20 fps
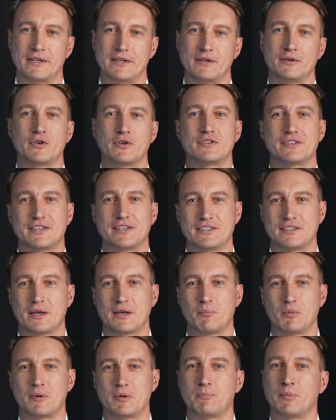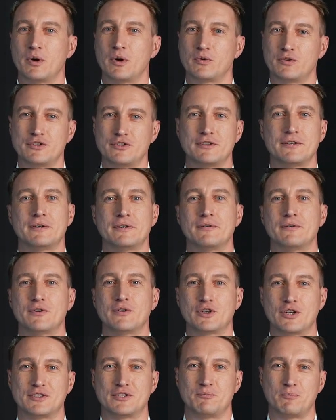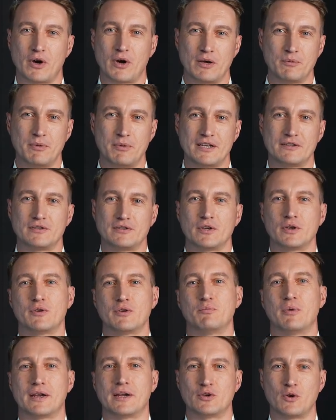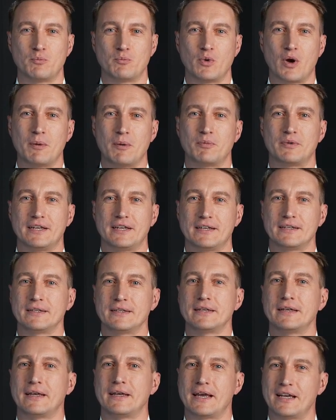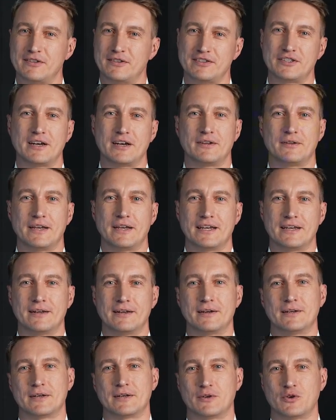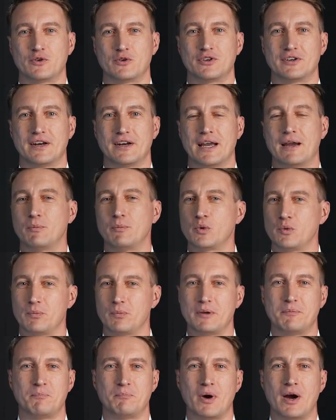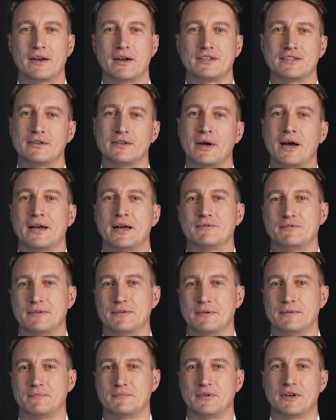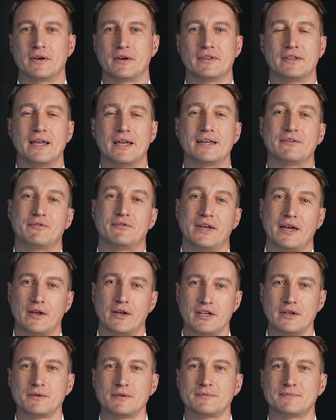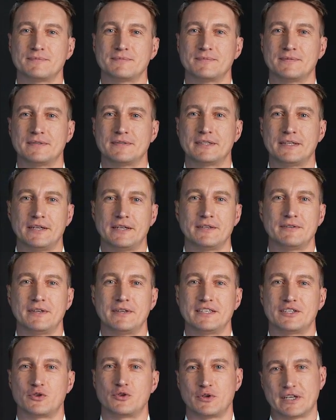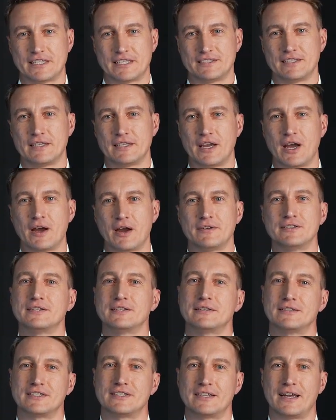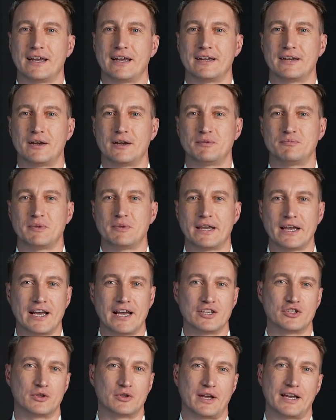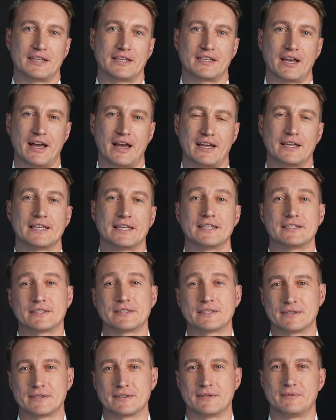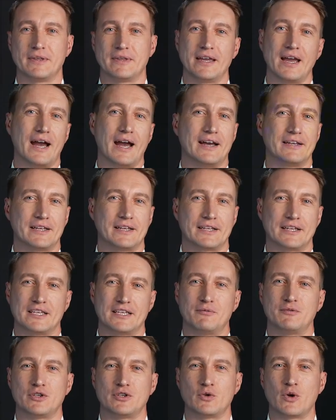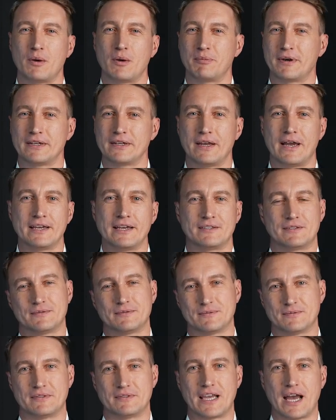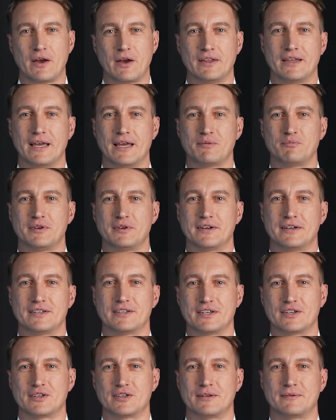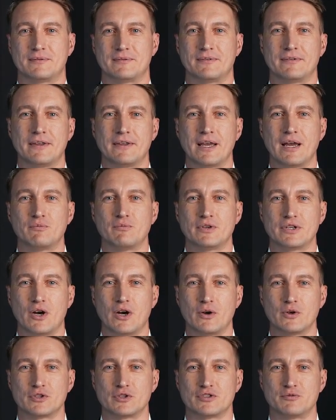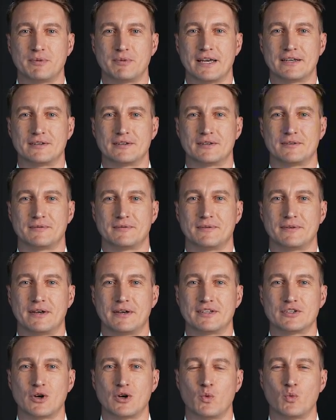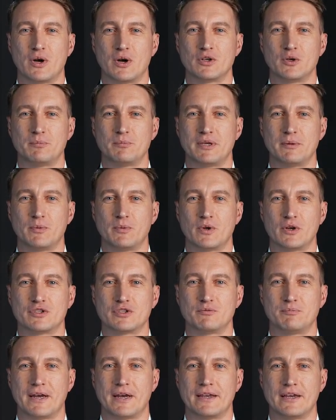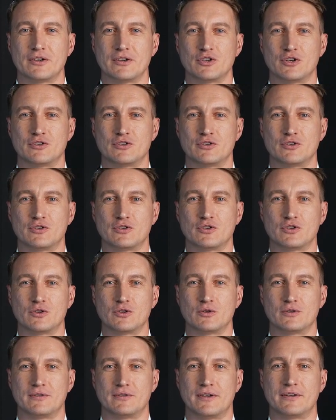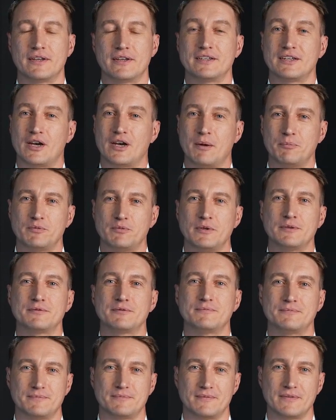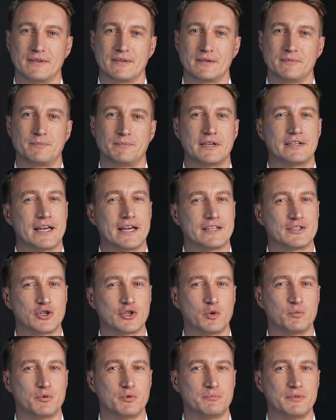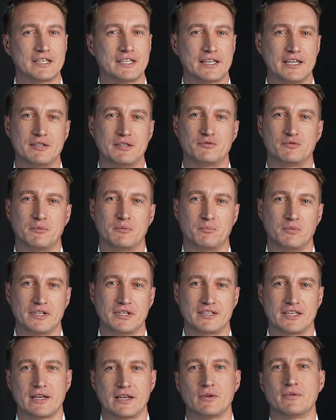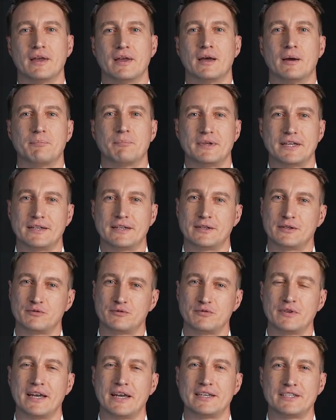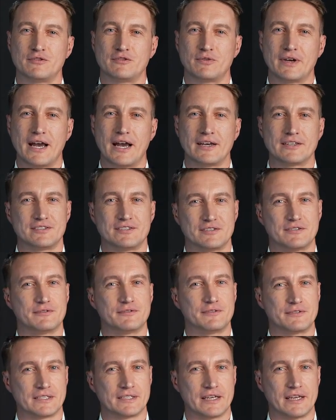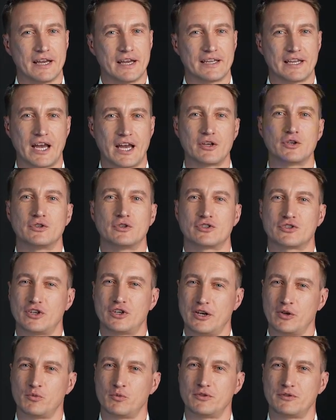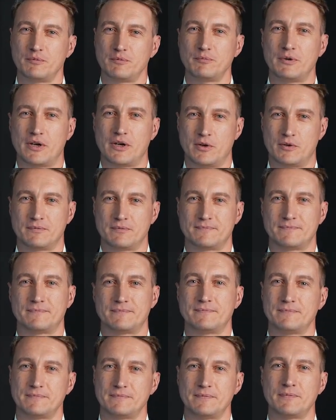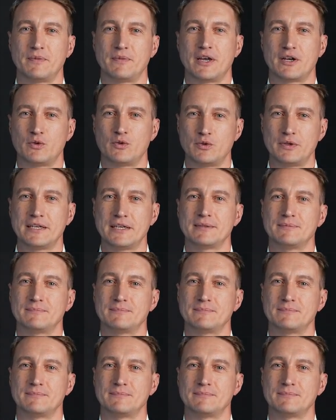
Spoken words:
You see someone post, just bought my third rental property, and suddenly, your stable but modest life feels like failure. This creates a constant state of financial anxiety, the kind that keeps you up at night, doubting every decision, every dollar spent. It's no wonder people are spending just to soothe the discomfort. But that dopamine hit from retail therapy fades fast, and now you're stuck with the bill. Literally.